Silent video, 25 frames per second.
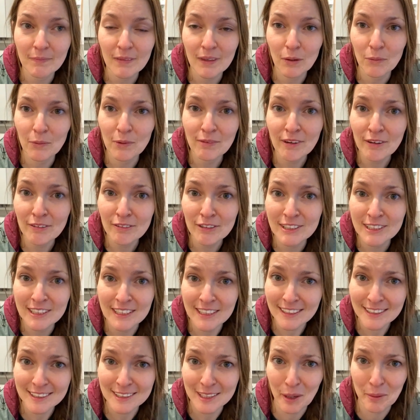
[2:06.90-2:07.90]
we've never
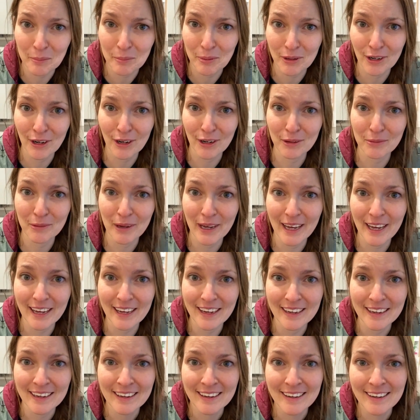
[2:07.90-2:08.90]
seen a St. Bernard weigh
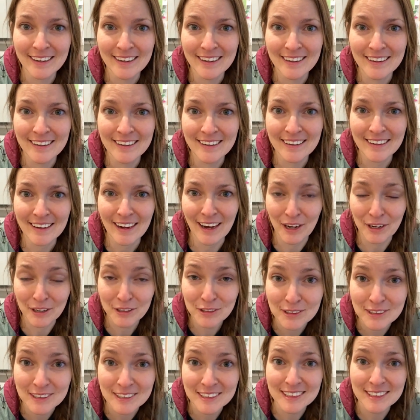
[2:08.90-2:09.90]

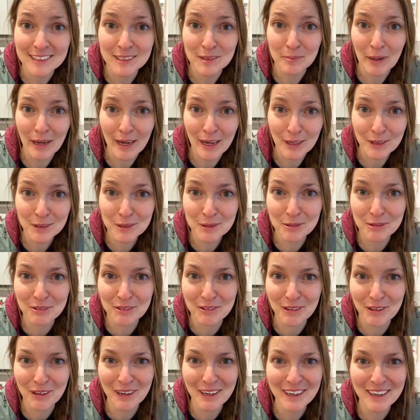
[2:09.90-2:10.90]
160 pounds
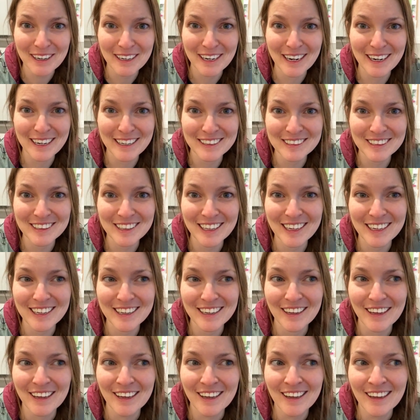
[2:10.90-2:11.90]
before. And he was like,
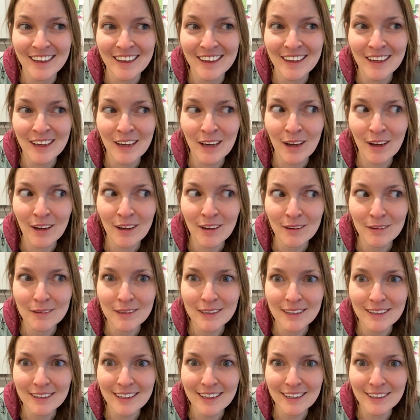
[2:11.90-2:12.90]
oh,
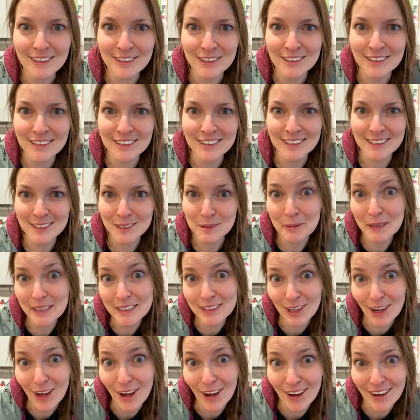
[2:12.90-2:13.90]
well, yeah, she's a big
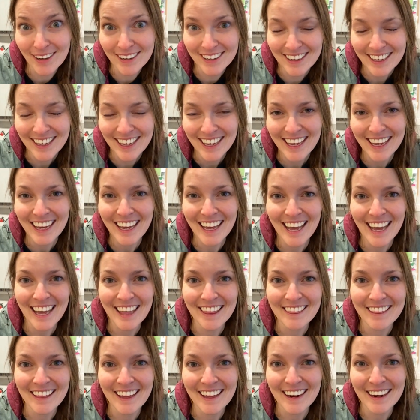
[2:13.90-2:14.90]
dog.
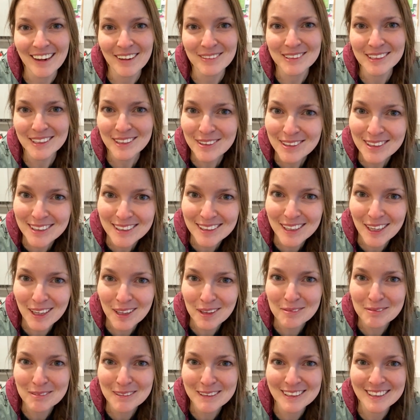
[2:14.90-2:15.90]
And then I was like, you didn't tell
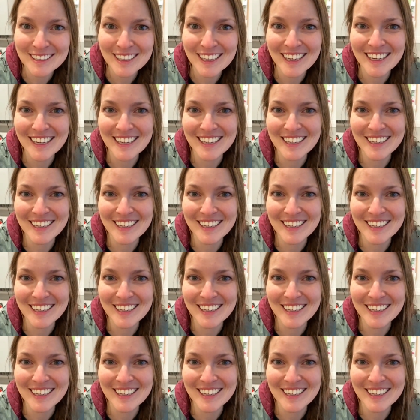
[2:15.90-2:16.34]
her? He's like,